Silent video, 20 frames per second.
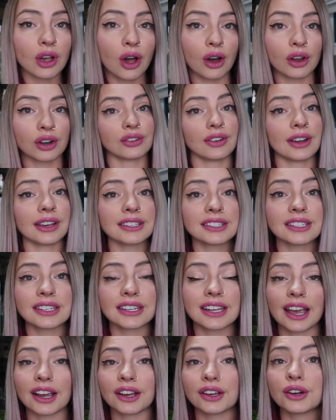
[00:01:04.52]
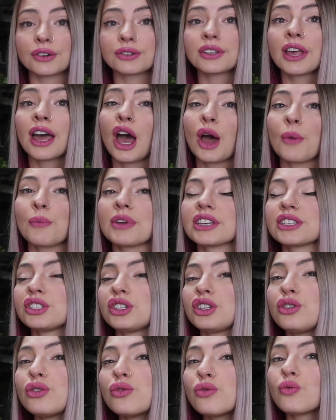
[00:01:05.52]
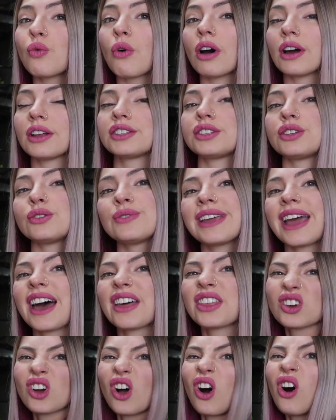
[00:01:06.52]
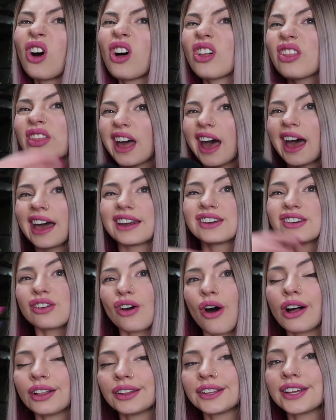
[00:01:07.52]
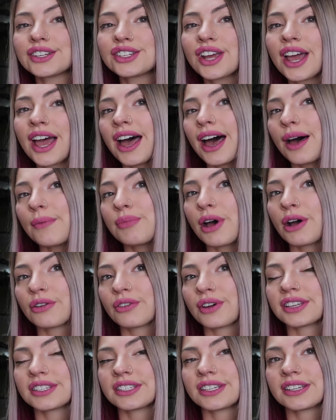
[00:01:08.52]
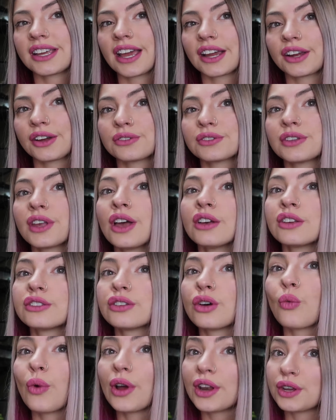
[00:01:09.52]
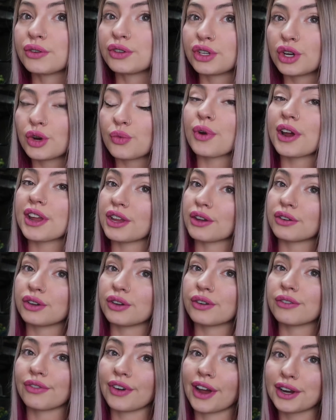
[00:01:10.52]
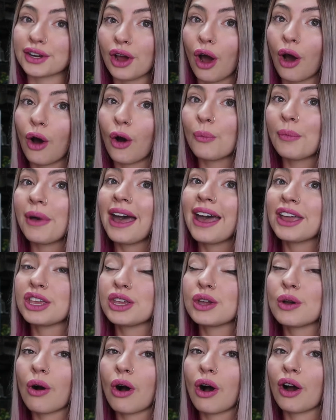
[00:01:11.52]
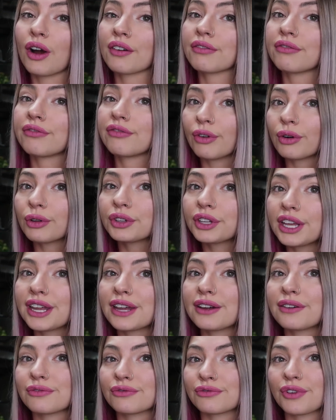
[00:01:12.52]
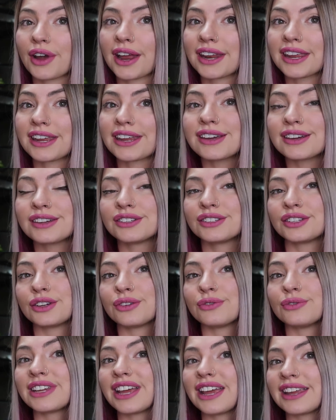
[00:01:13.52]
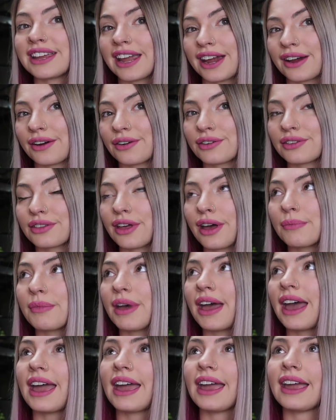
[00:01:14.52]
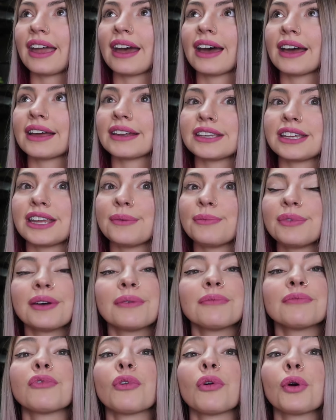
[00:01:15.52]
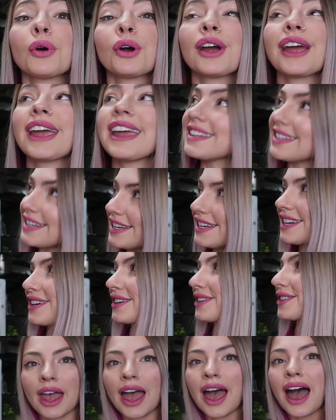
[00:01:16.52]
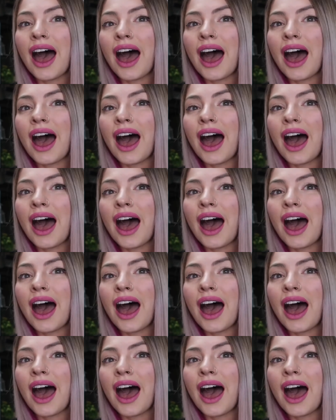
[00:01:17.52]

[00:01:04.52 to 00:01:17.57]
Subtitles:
on crested geckos, because you want to gather all that knowledge about crested geckos so when you do bring your new friend home, you are fully ready to take care of them and keep them for 18 years.